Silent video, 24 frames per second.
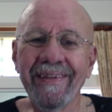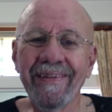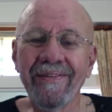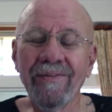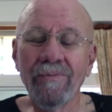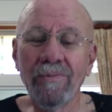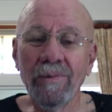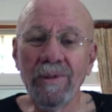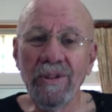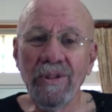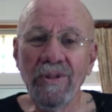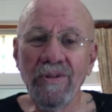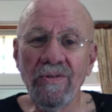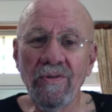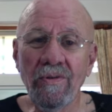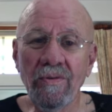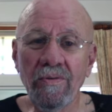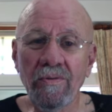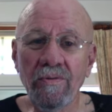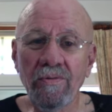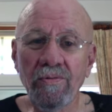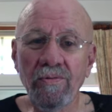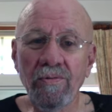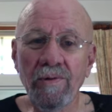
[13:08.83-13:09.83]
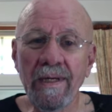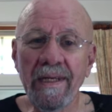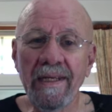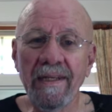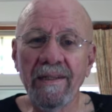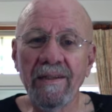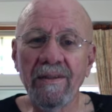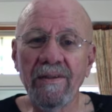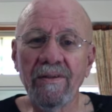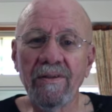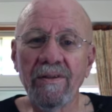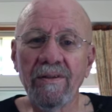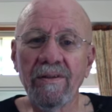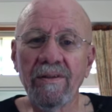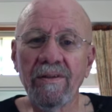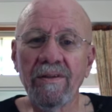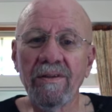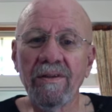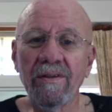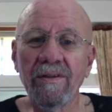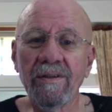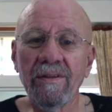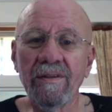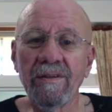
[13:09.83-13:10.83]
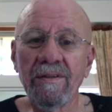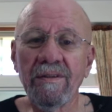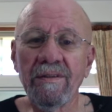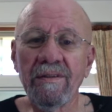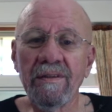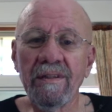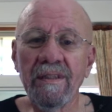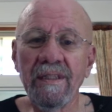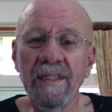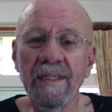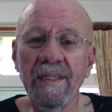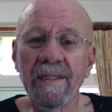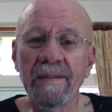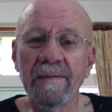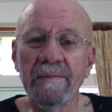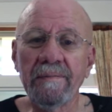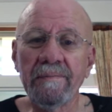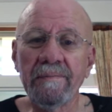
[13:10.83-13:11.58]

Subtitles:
Which is a great thing.